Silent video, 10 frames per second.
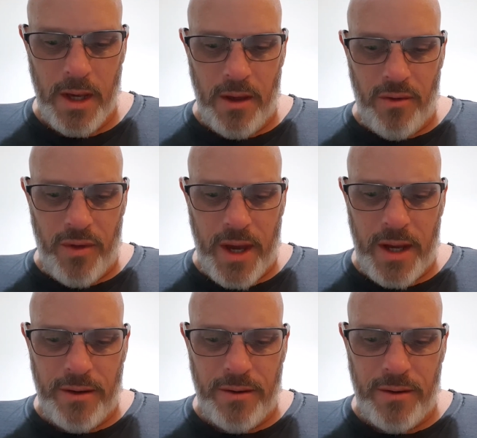
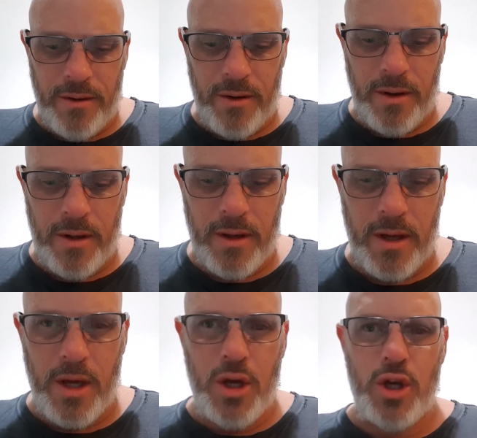then
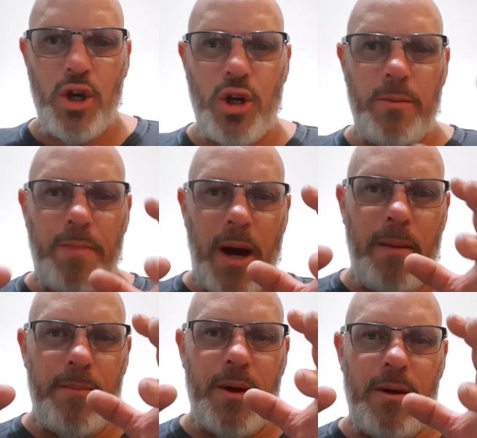you could
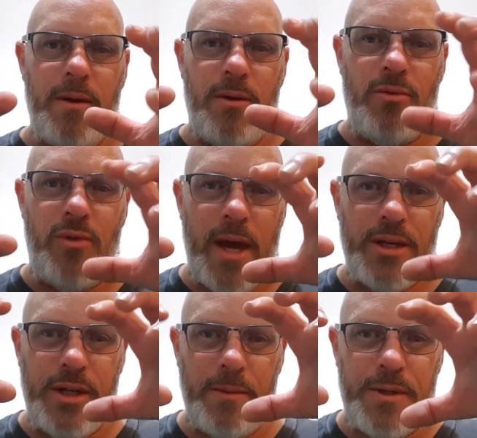pump that
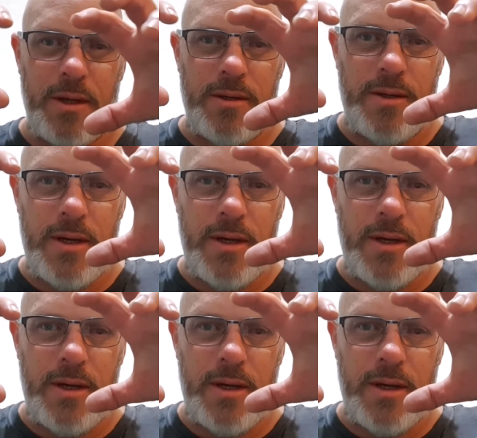substance